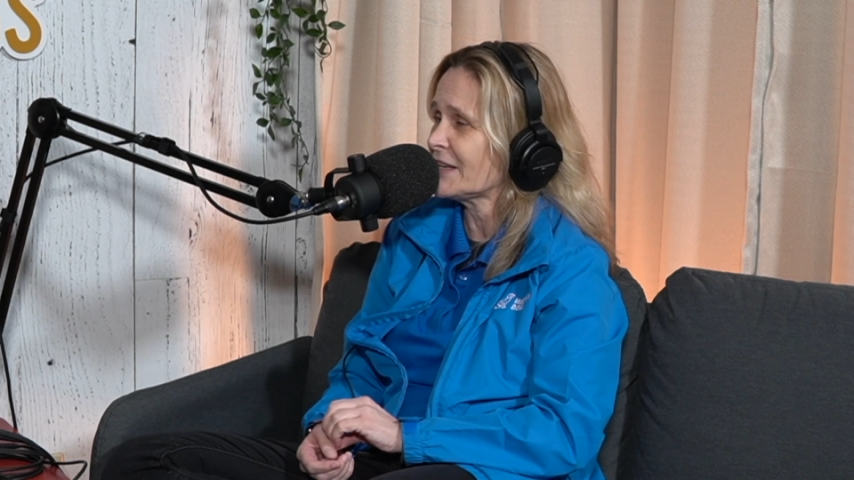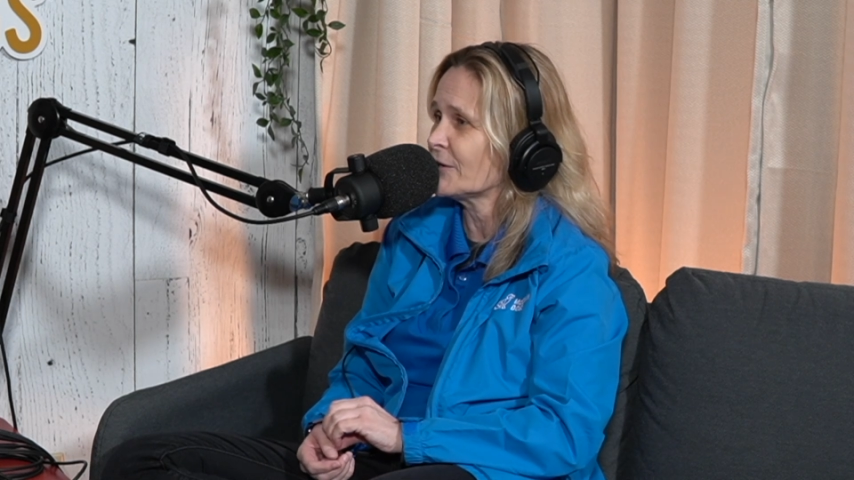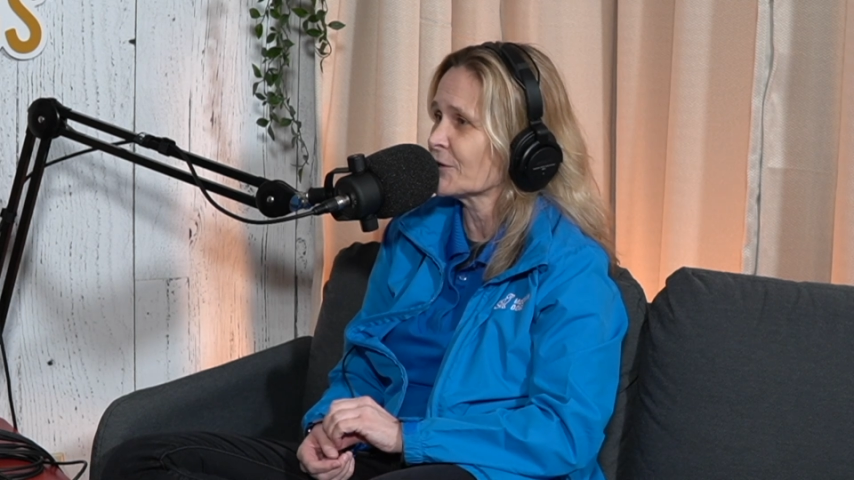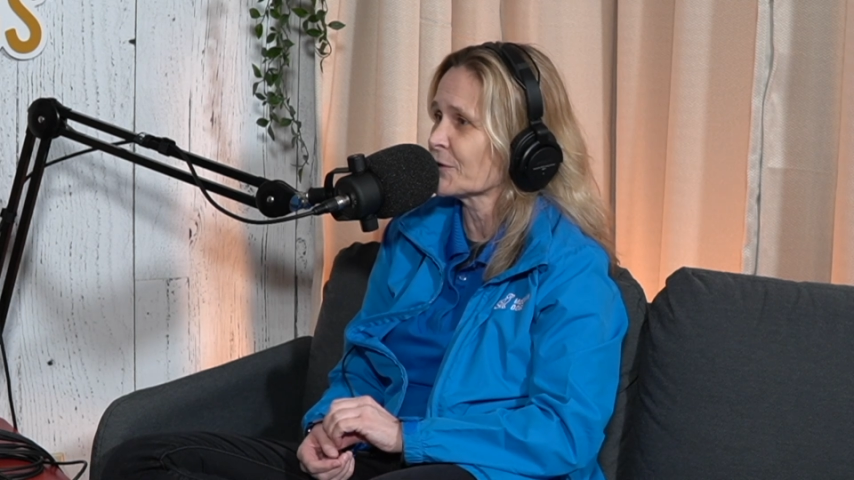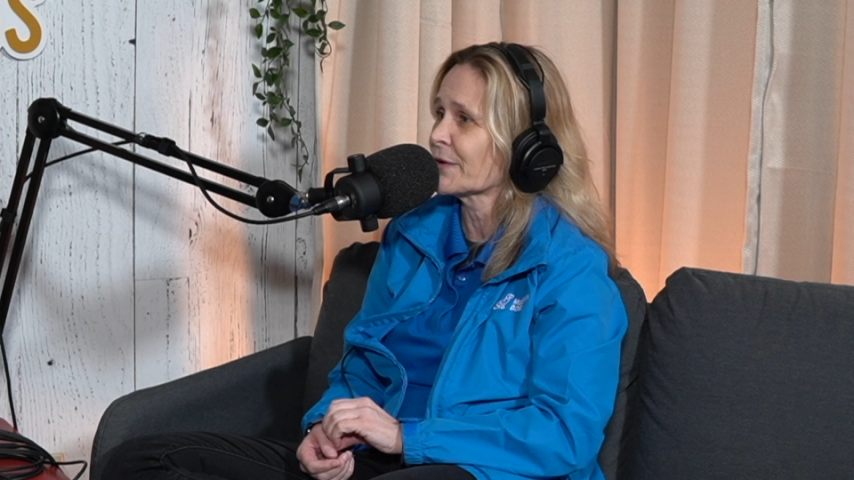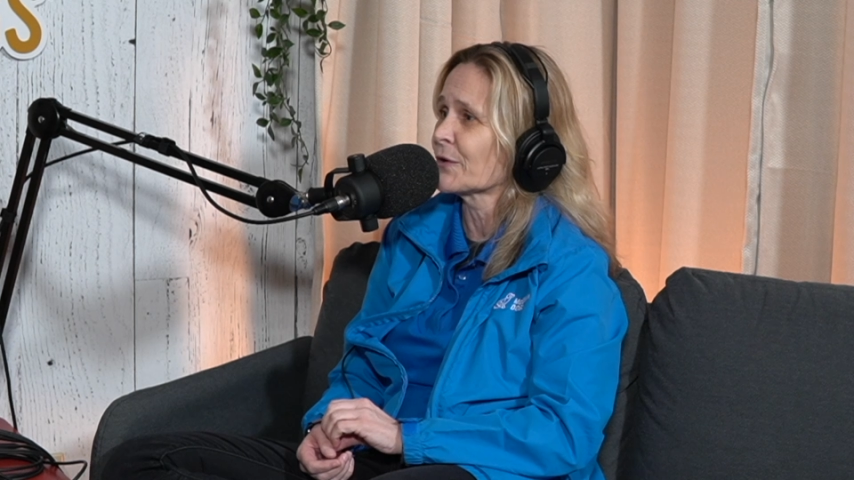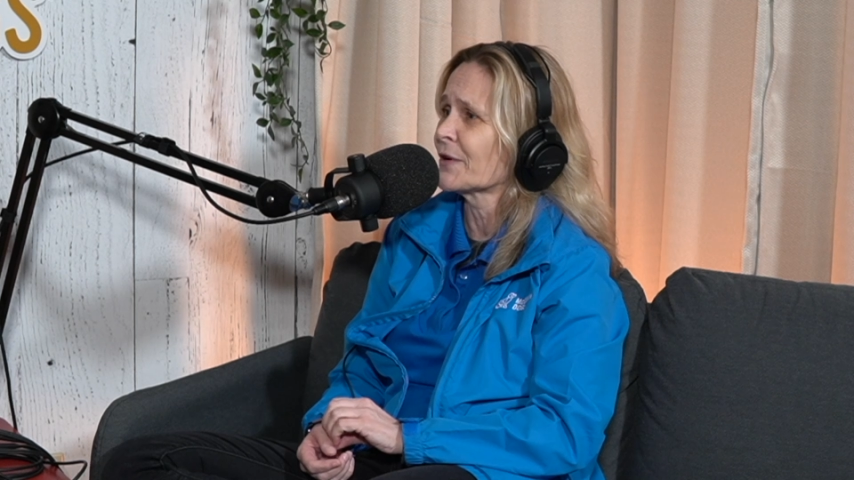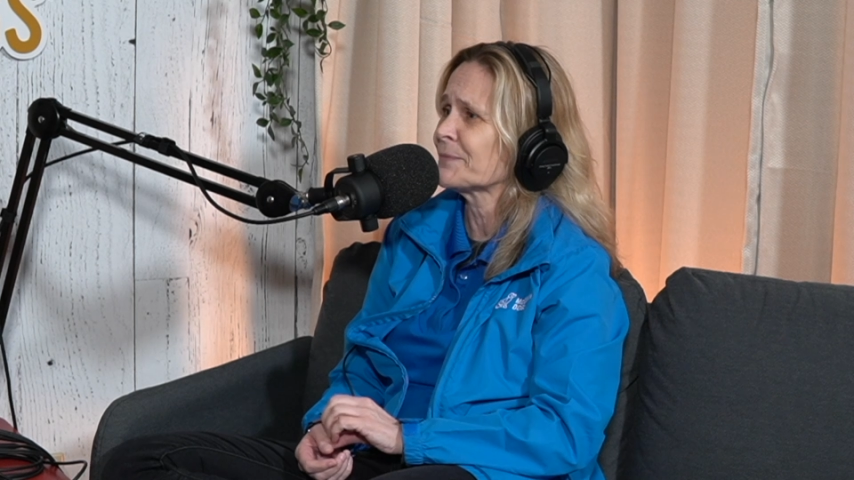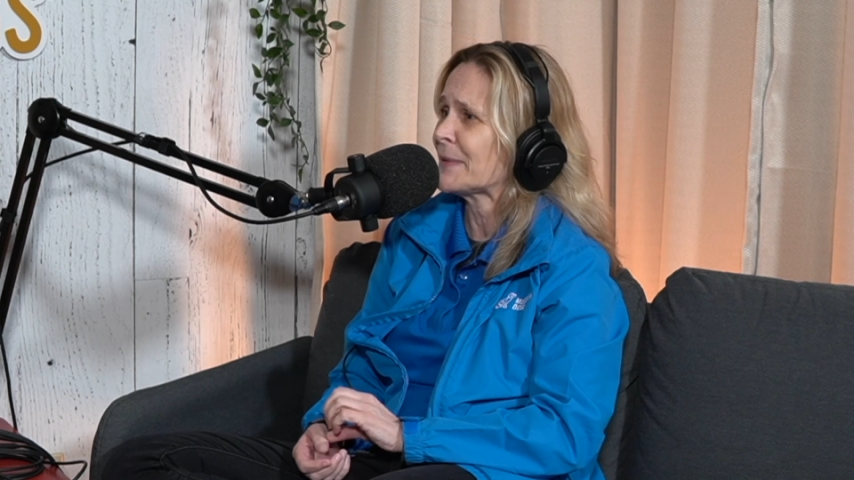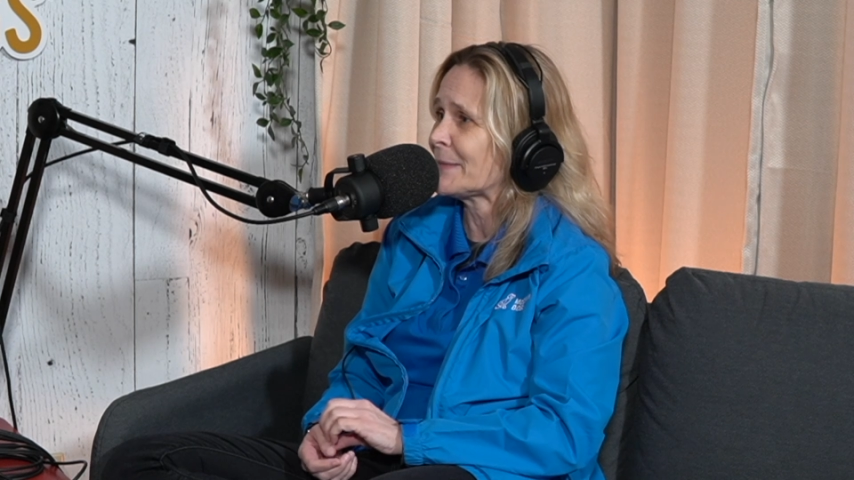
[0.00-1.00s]
ear
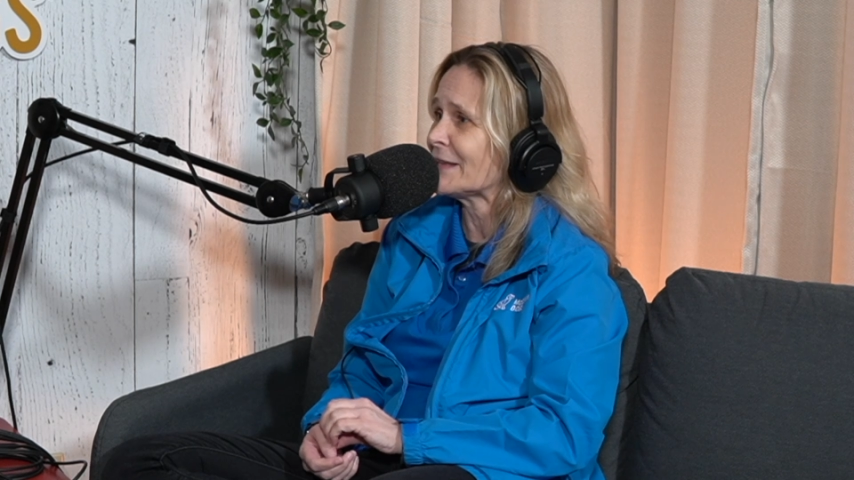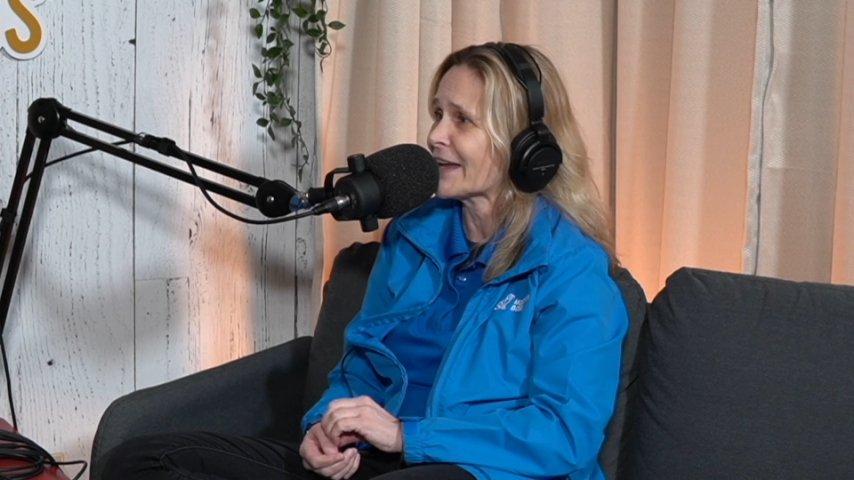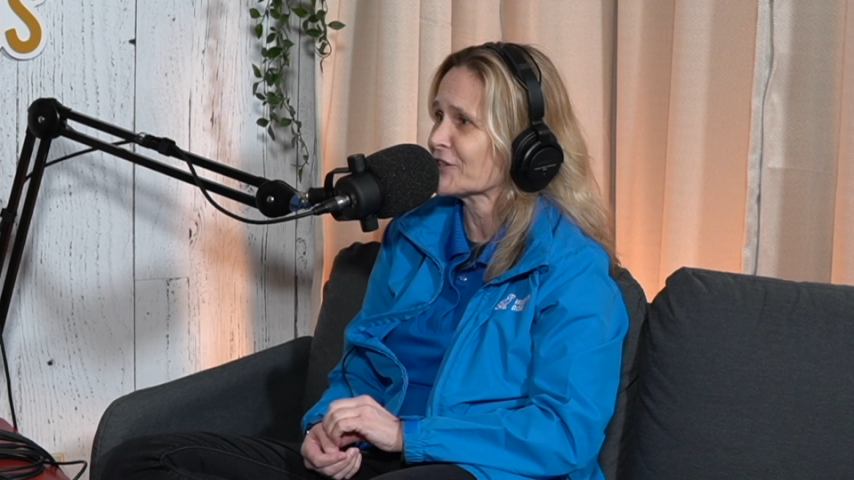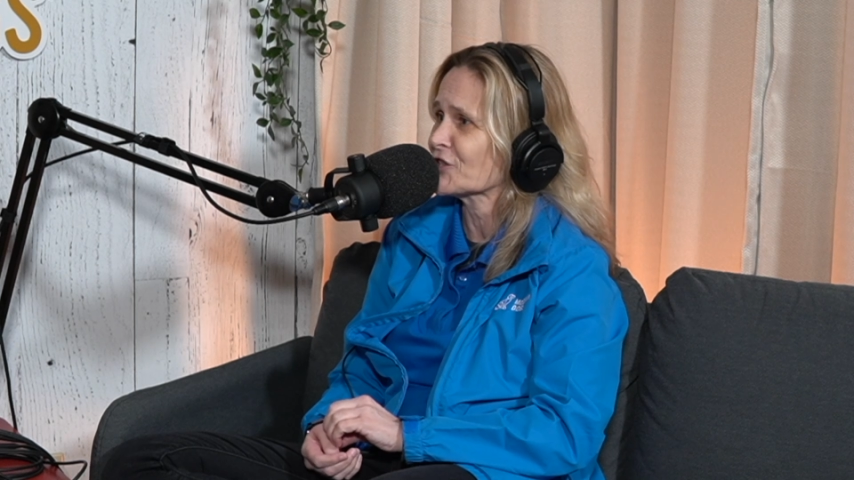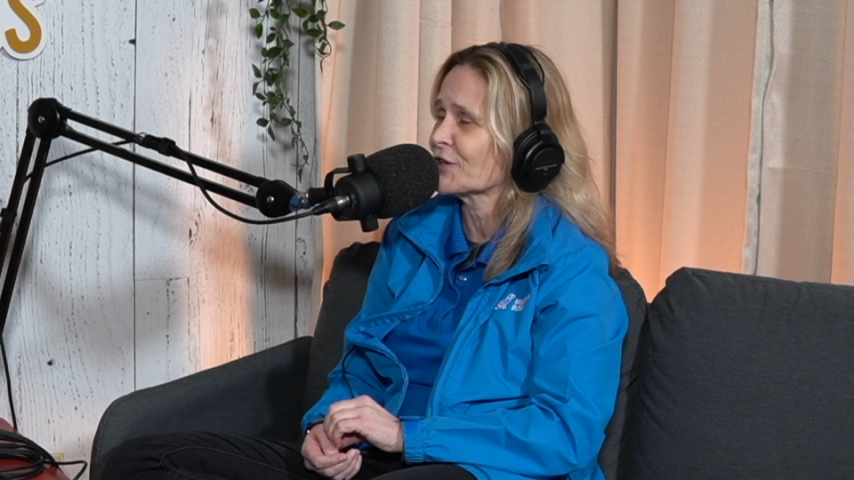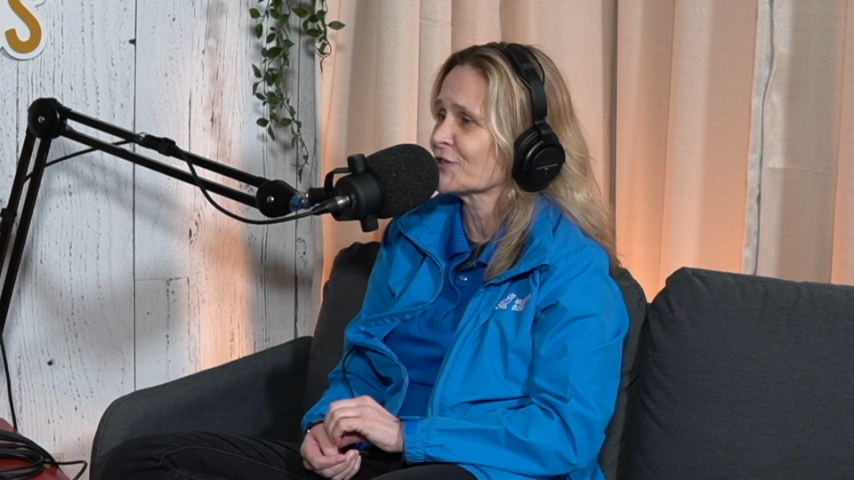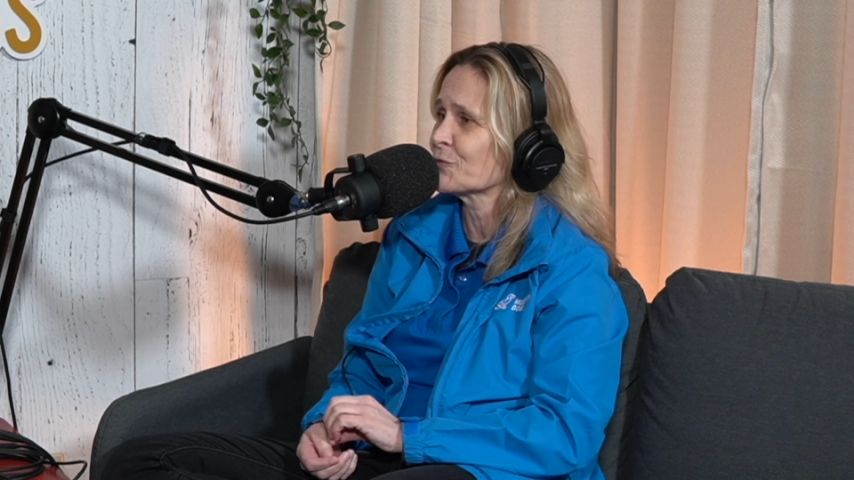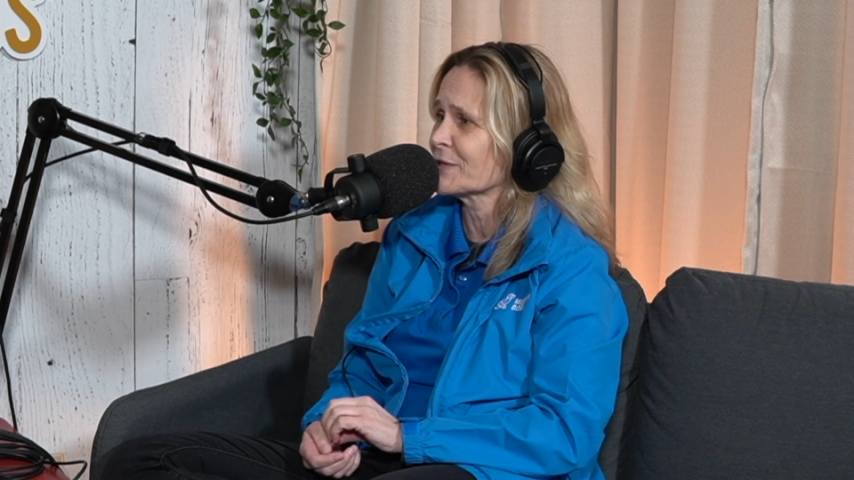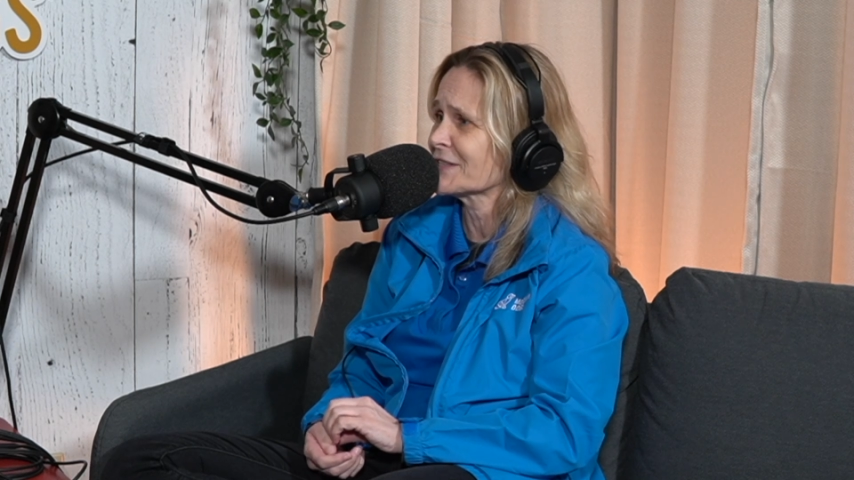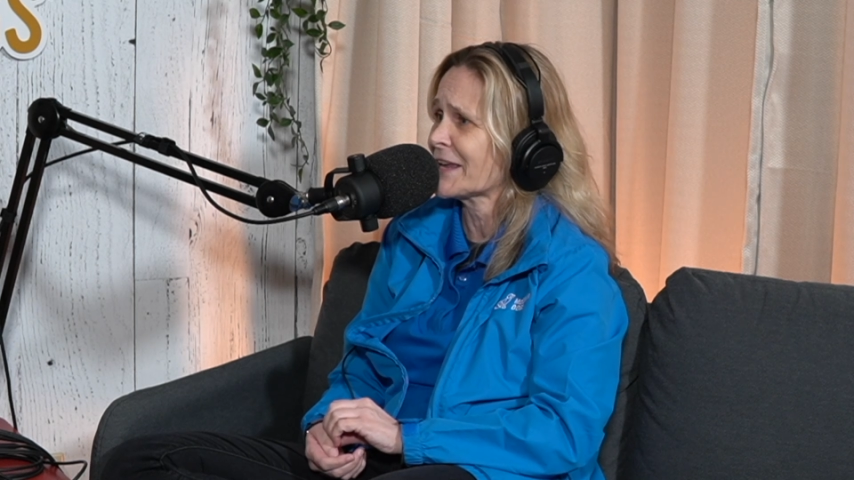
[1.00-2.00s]
or a baby latching
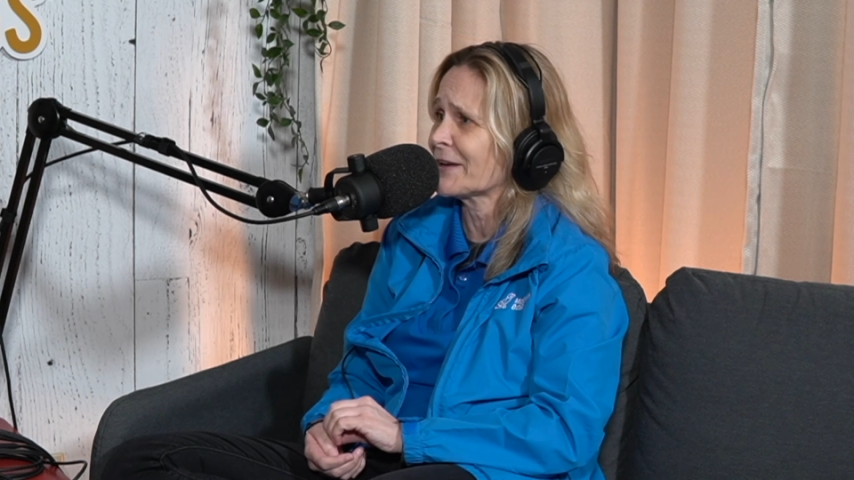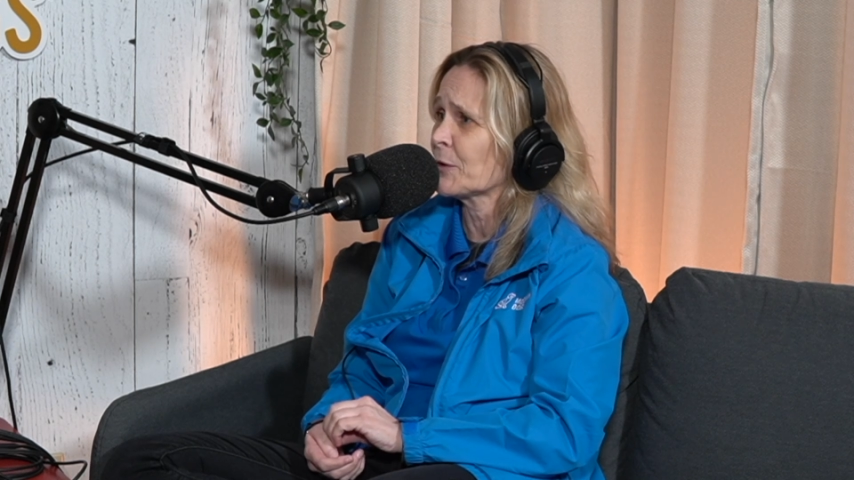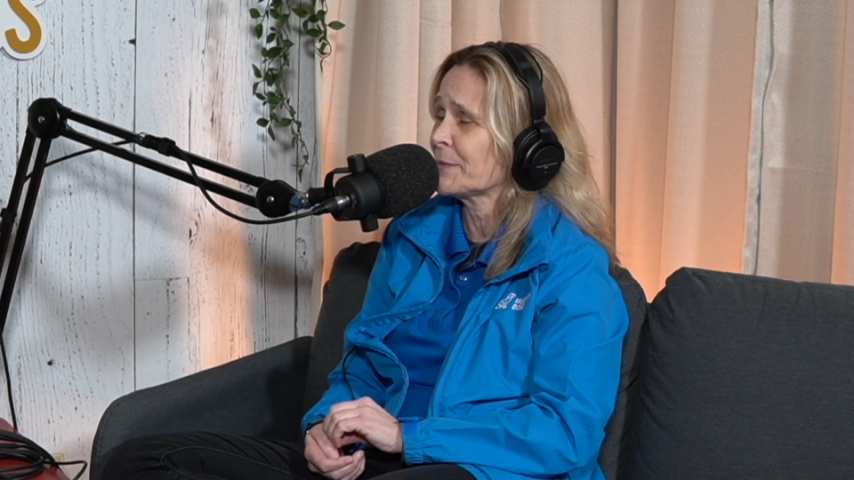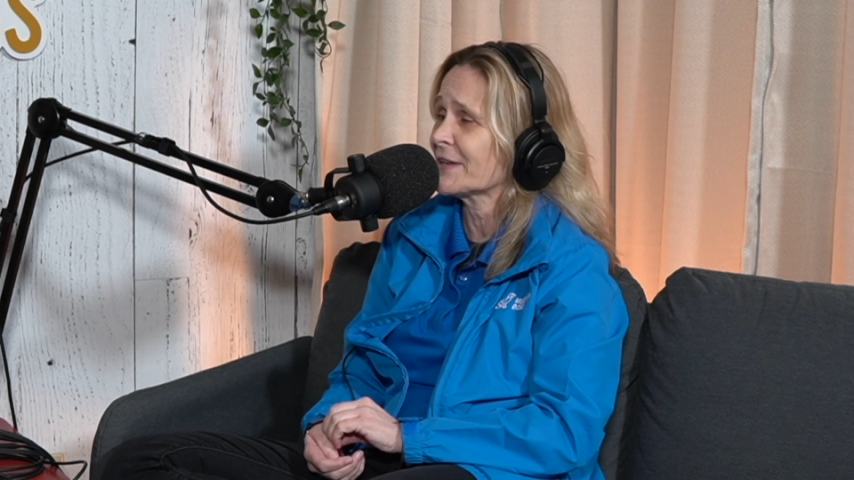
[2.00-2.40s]
onto a tail